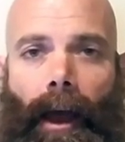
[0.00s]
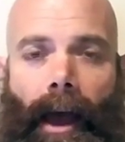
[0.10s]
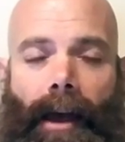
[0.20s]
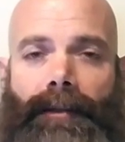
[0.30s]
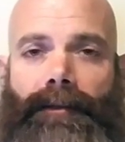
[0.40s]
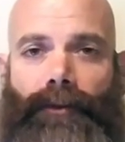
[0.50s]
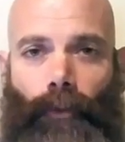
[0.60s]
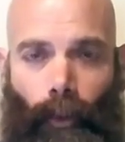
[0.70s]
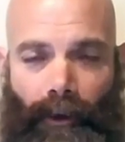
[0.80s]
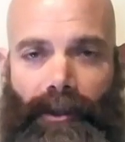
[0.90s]
And
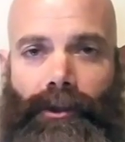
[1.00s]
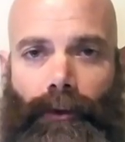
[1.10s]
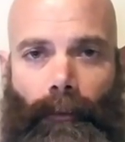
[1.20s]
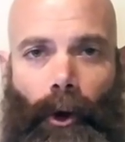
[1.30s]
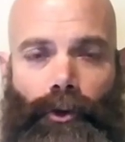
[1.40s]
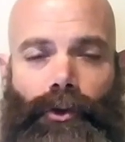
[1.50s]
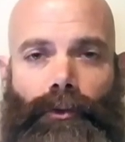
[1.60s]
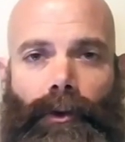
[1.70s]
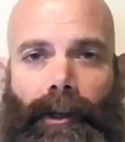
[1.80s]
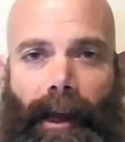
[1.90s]
what is your
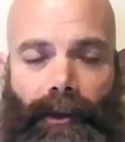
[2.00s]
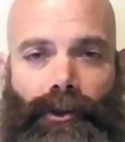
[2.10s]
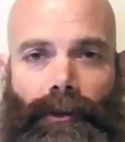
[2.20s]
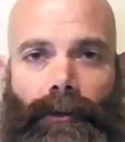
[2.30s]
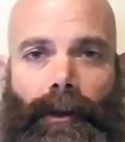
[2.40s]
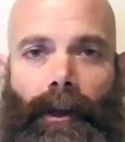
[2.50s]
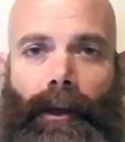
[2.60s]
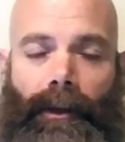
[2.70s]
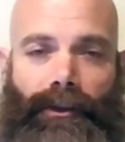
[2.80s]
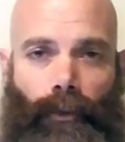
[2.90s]
emotional connection
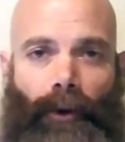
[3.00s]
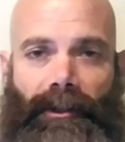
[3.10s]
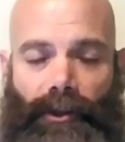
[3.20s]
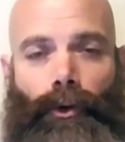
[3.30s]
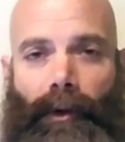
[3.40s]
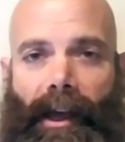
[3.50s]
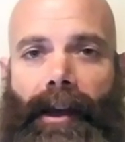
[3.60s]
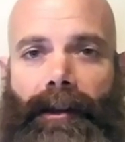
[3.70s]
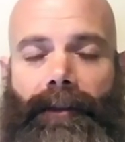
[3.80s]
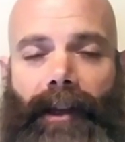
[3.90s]
to wanting to
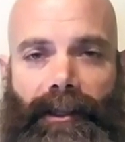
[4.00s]
create it?